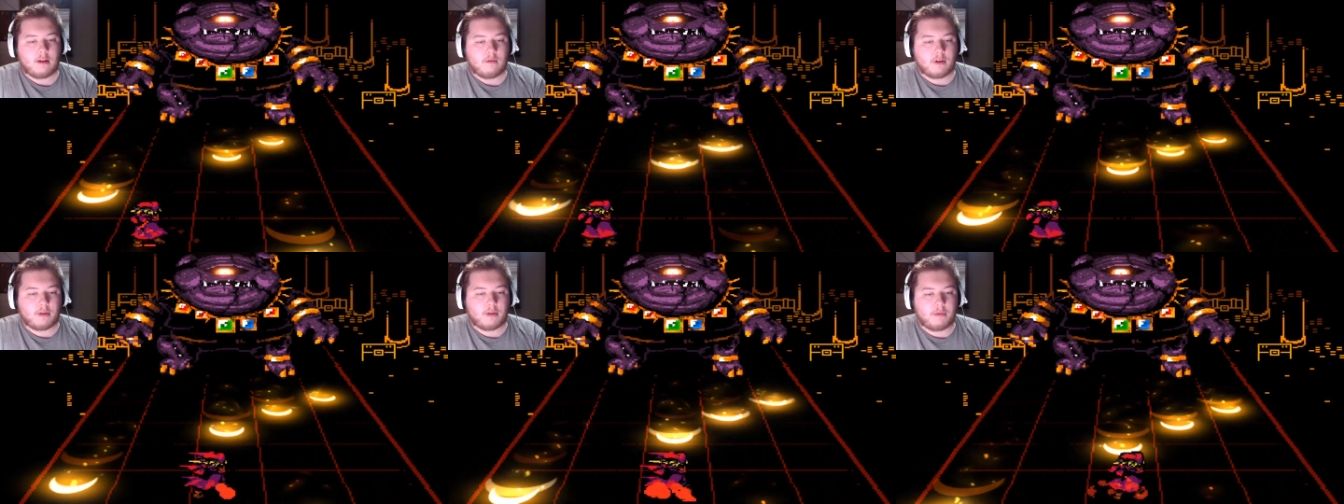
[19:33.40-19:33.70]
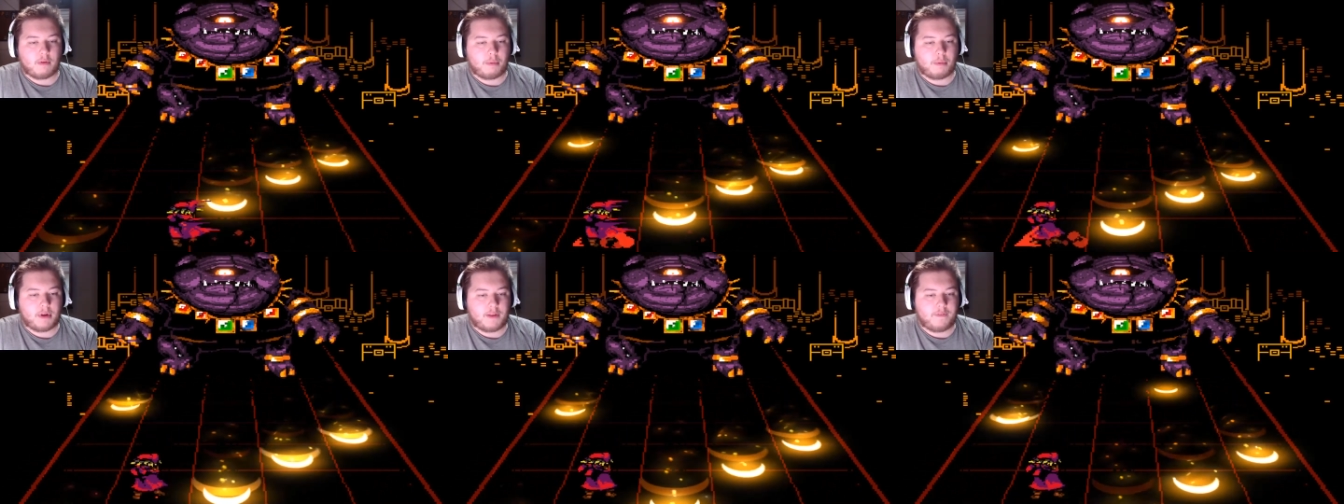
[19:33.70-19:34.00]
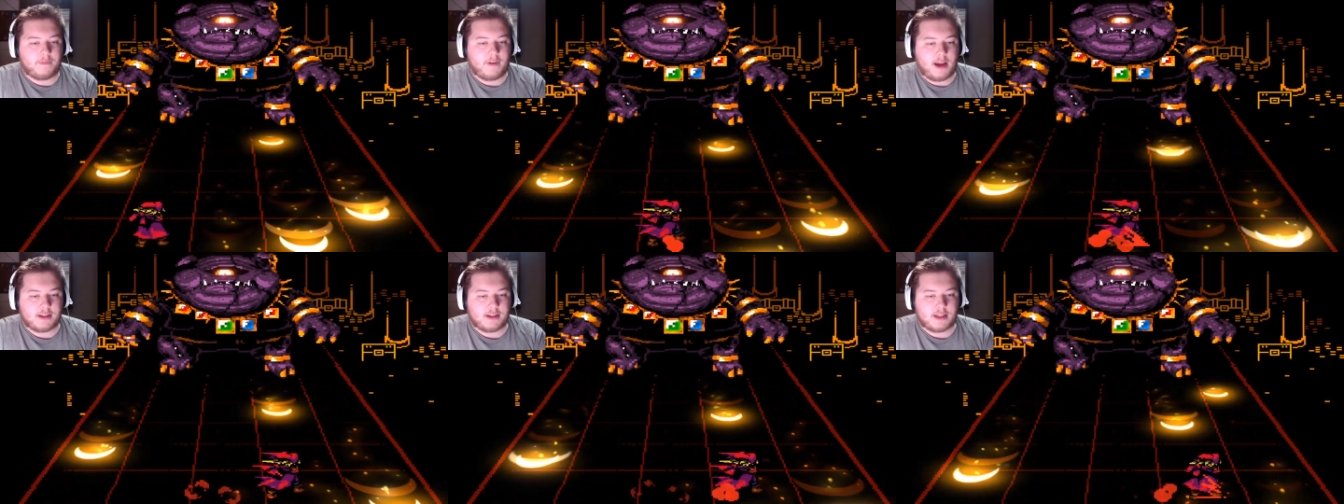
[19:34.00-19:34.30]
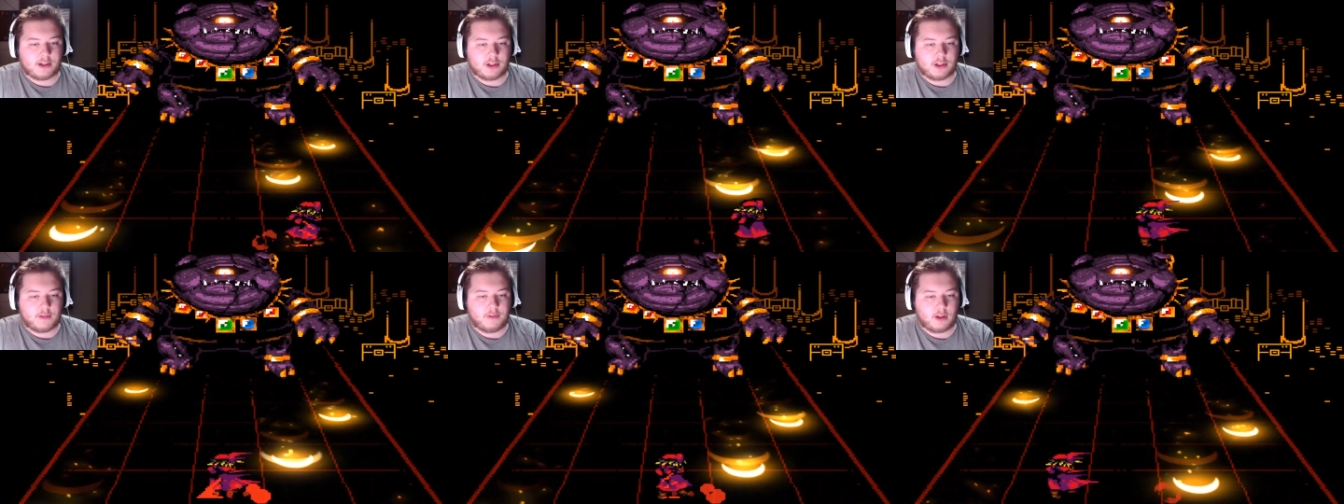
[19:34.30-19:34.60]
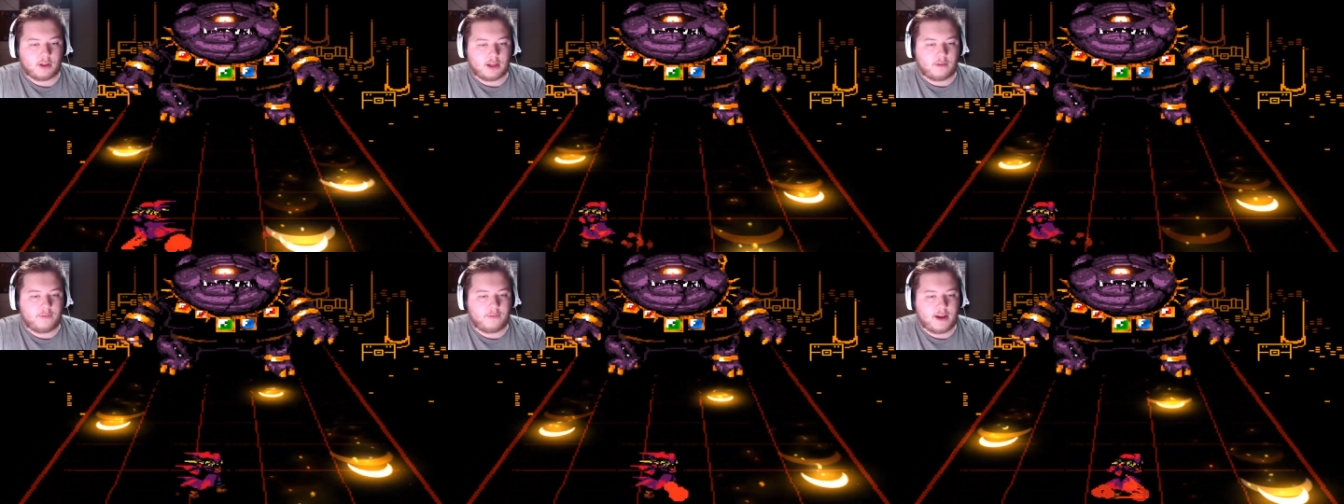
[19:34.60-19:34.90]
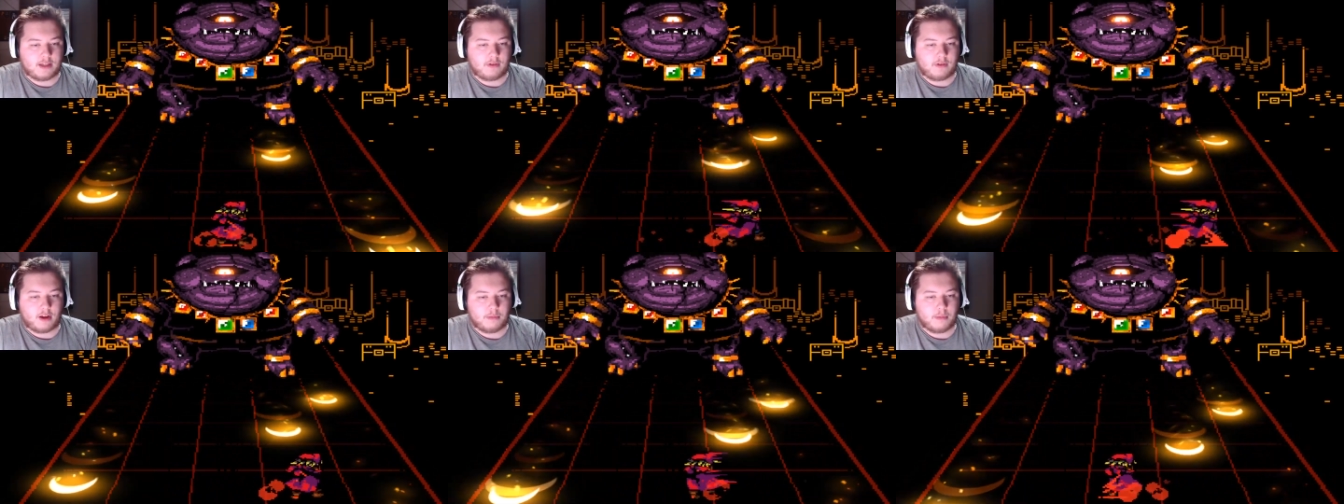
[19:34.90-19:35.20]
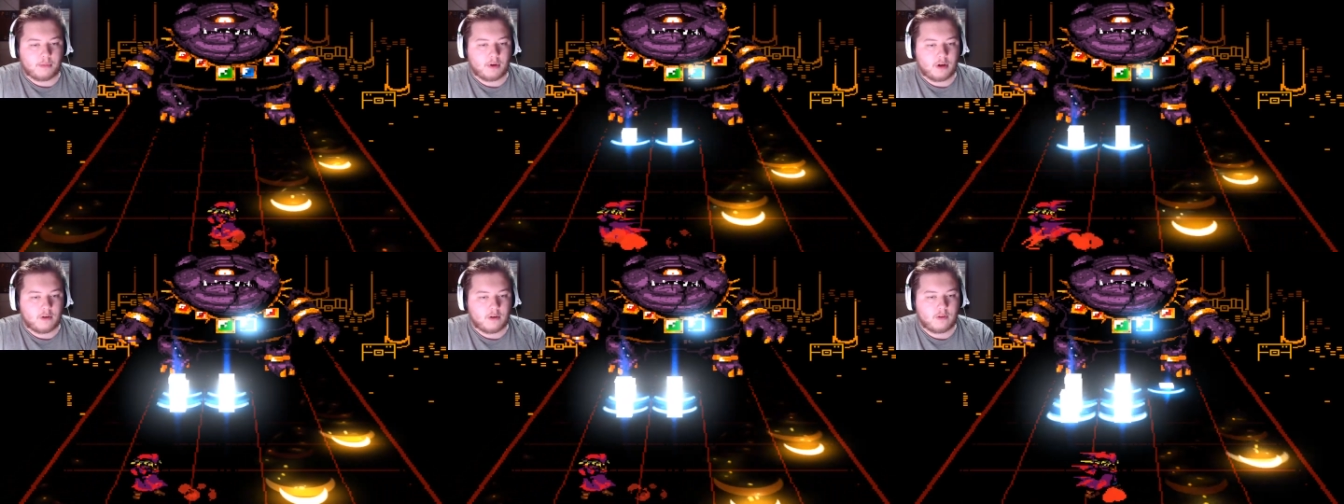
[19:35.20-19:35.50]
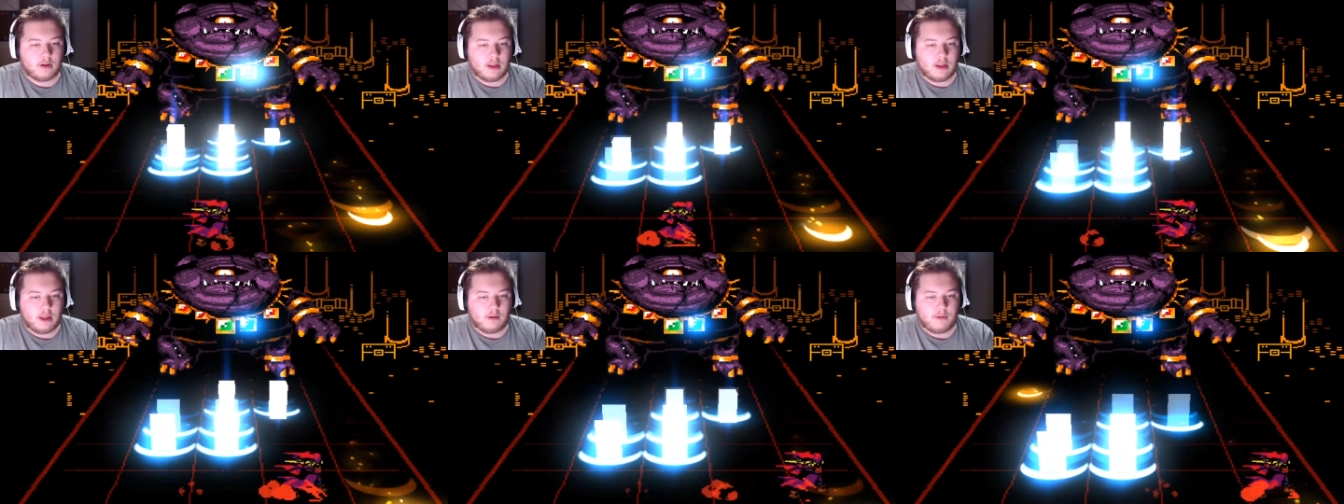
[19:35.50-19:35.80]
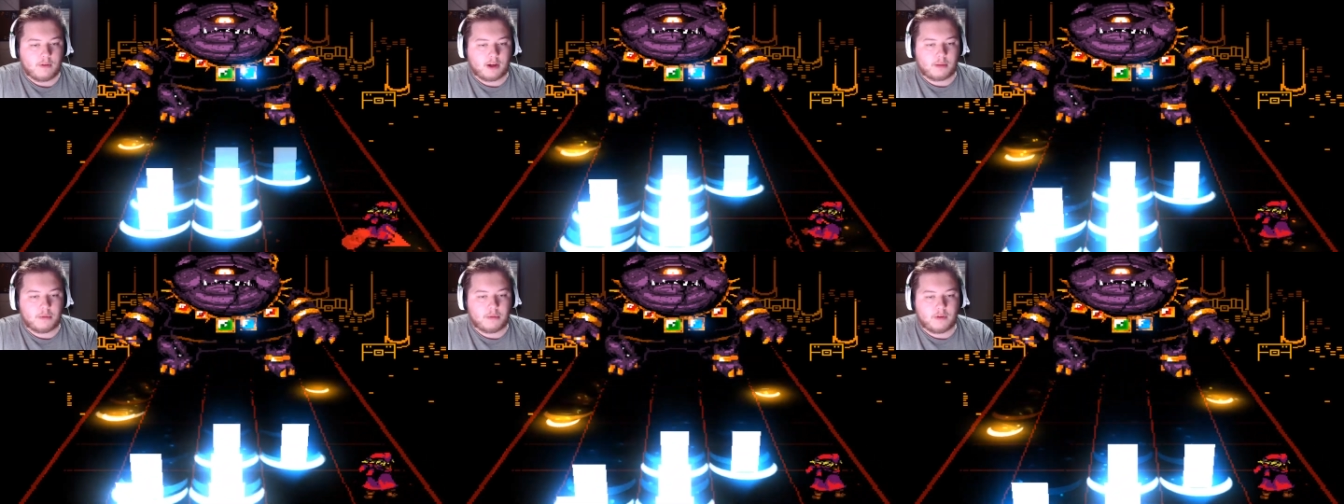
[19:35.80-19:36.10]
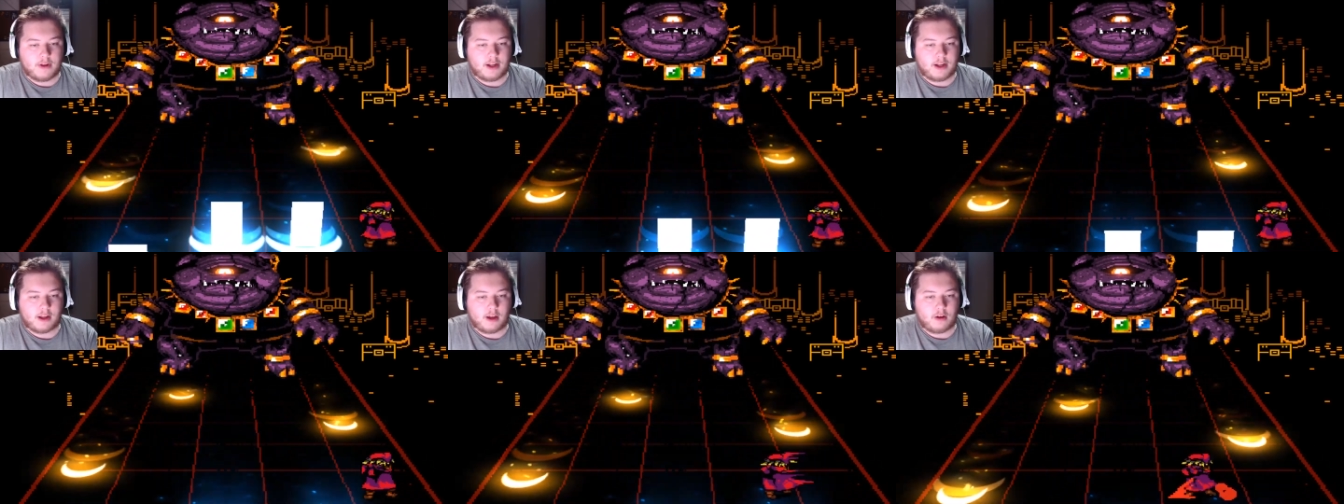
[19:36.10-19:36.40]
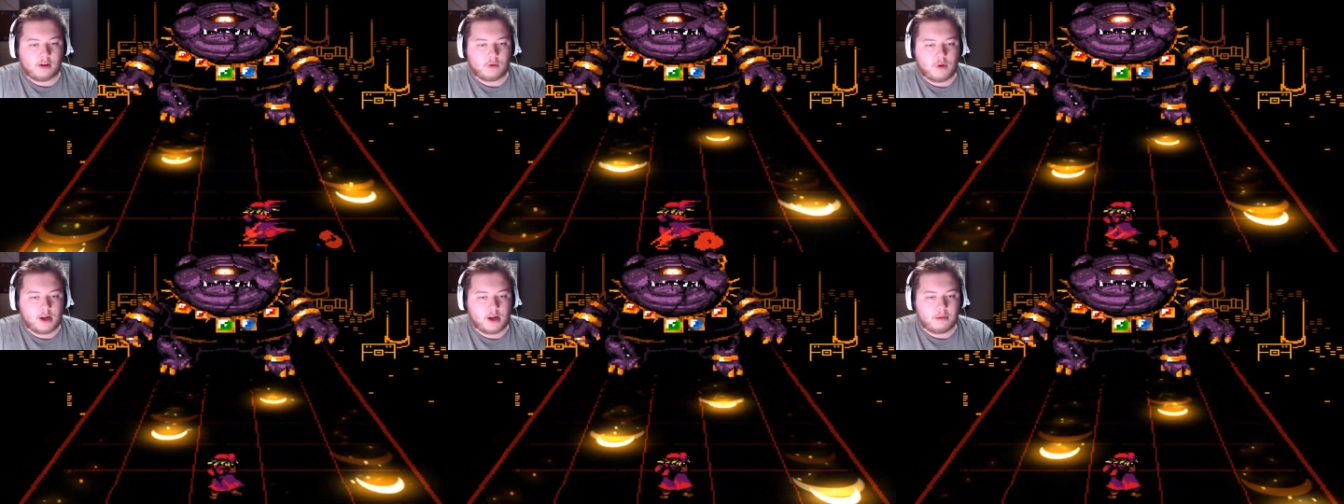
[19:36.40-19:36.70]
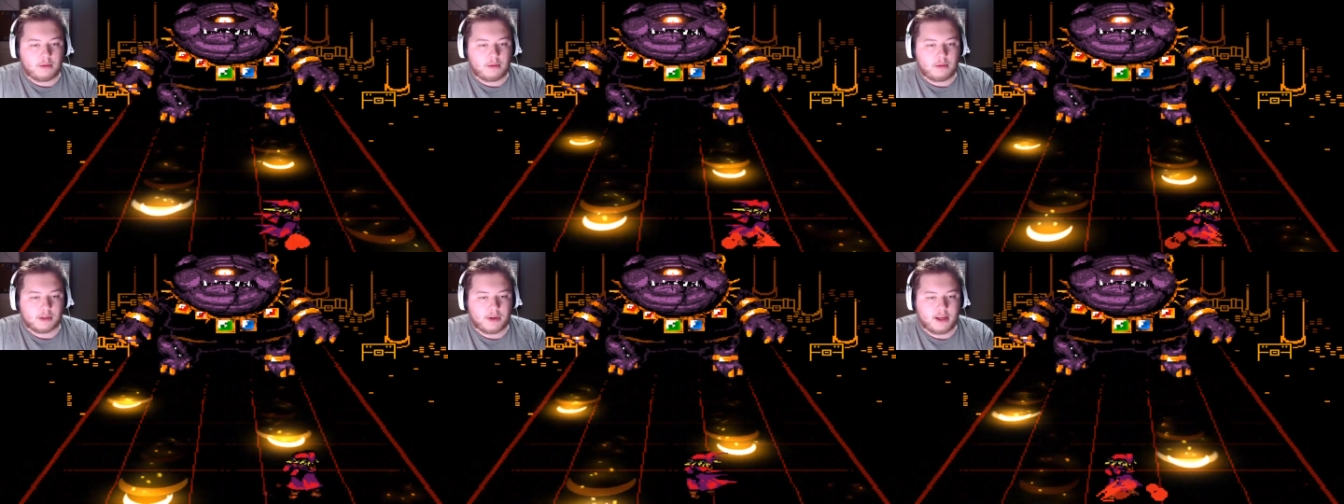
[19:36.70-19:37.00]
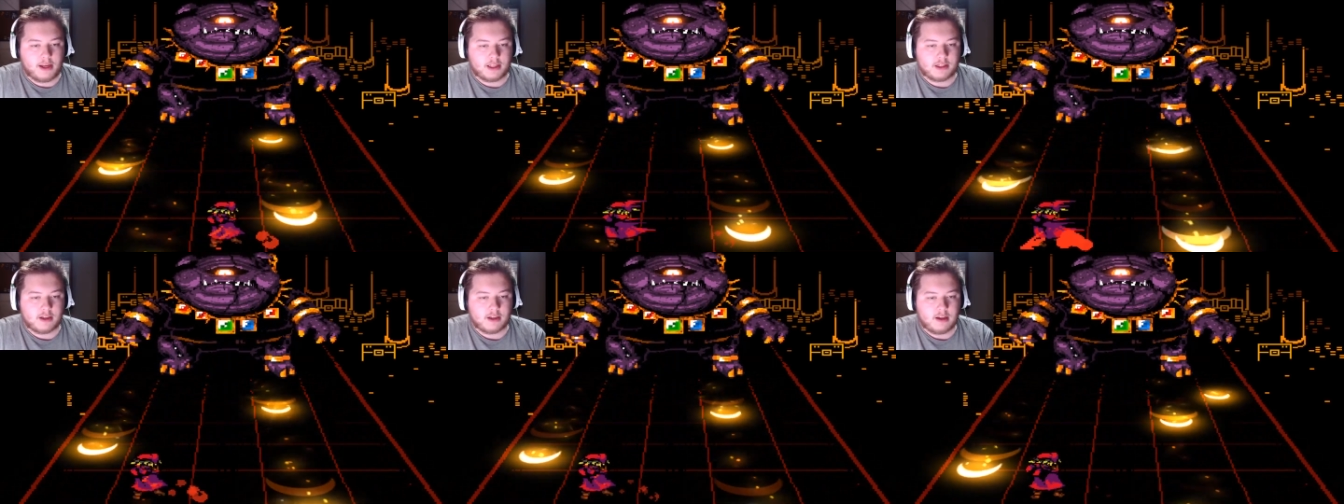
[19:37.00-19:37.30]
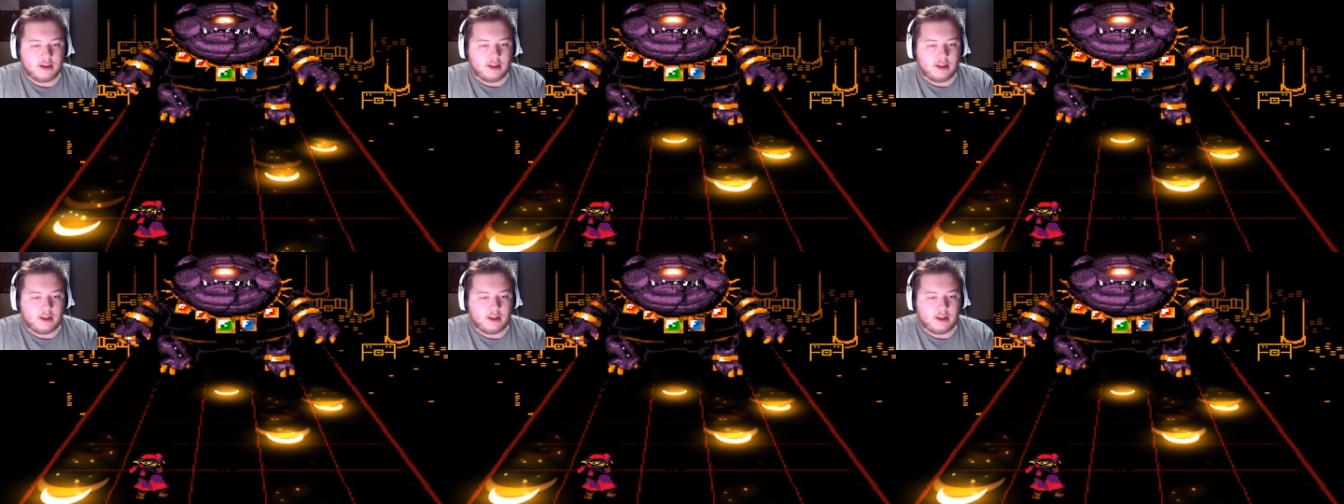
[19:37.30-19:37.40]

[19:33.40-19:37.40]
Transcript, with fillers: We're pretty fast, actually. If you look how fast we can move, we can move at incredible speeds.